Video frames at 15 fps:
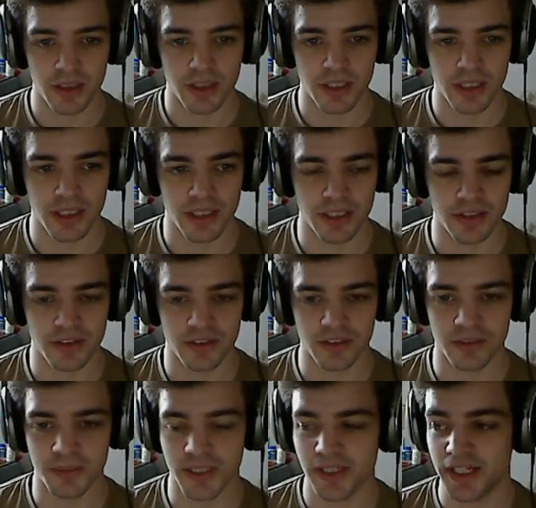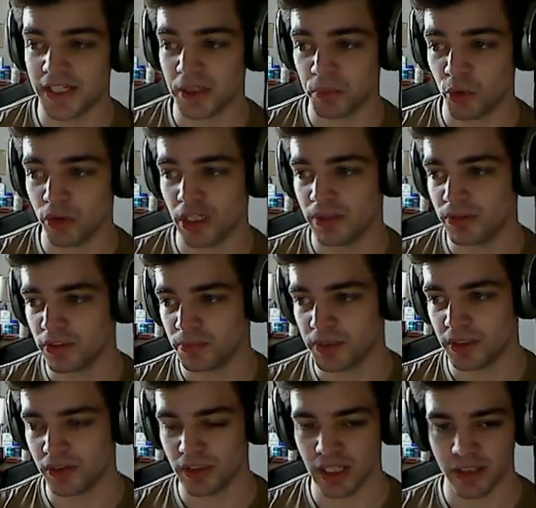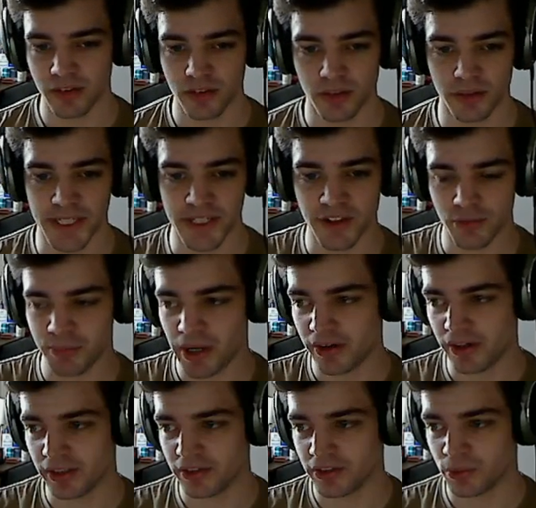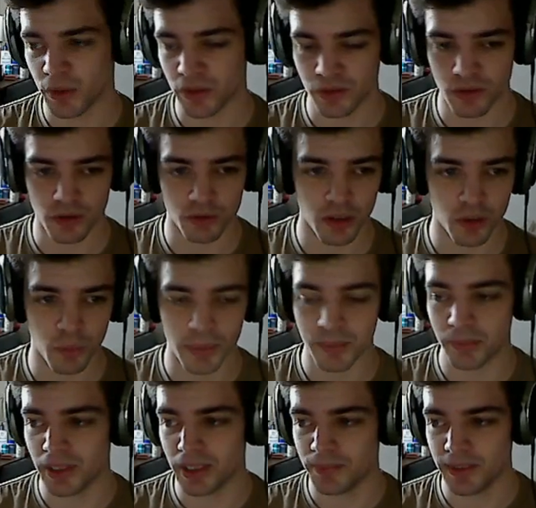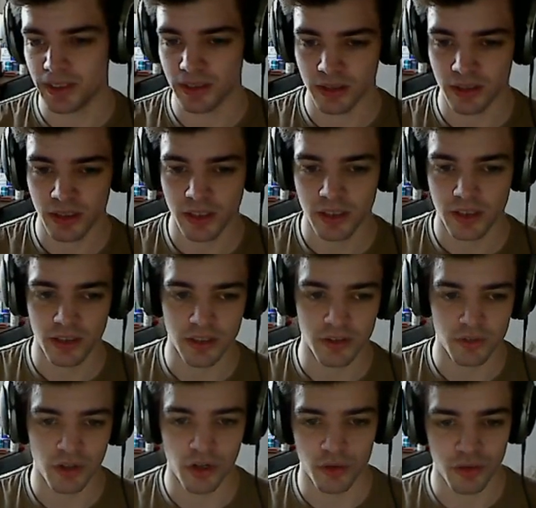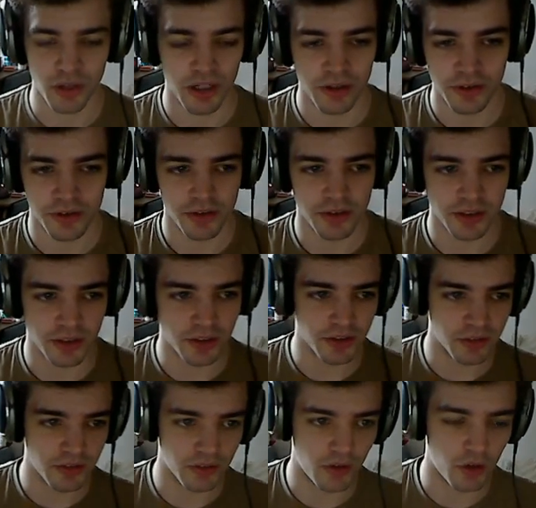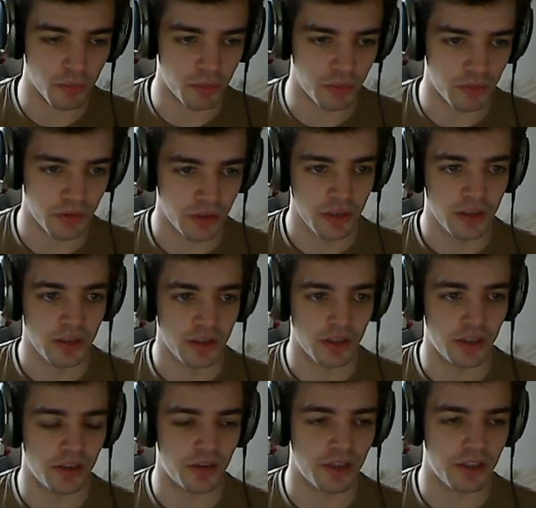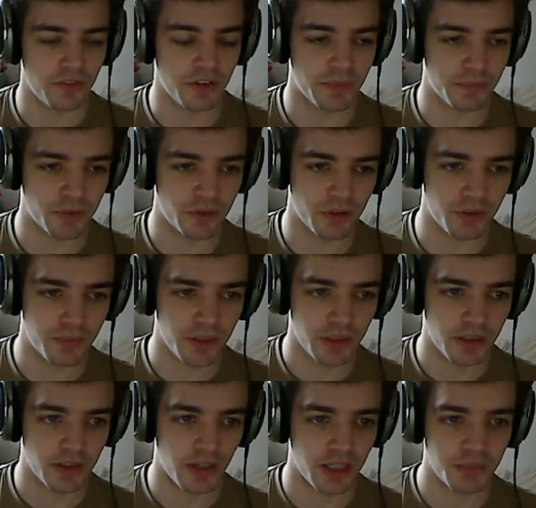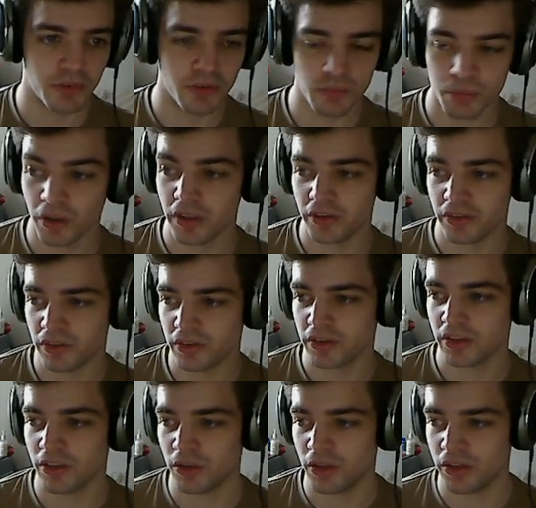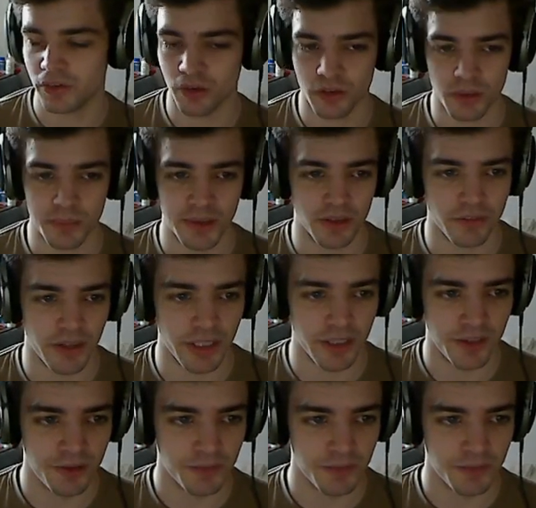he's going to be taking more damage because he has to get his bearings, switch to the right weapon maybe, and turn around, and it's a horrible thing for him. So element of surprise is not to be undervalued